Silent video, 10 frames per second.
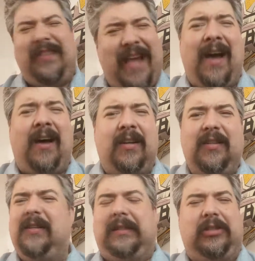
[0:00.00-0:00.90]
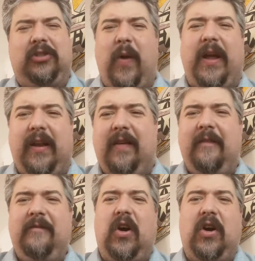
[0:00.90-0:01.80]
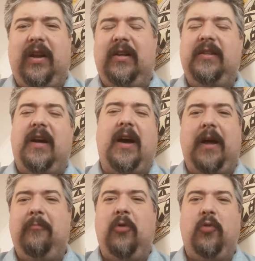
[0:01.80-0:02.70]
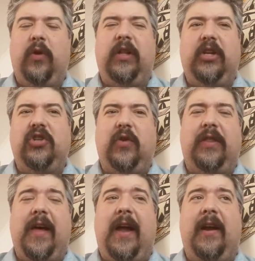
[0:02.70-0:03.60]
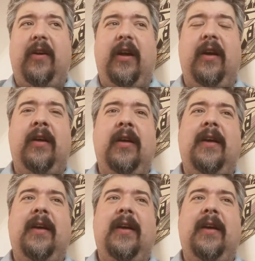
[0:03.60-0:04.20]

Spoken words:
yeah, great fun time. Really enjoyed that area.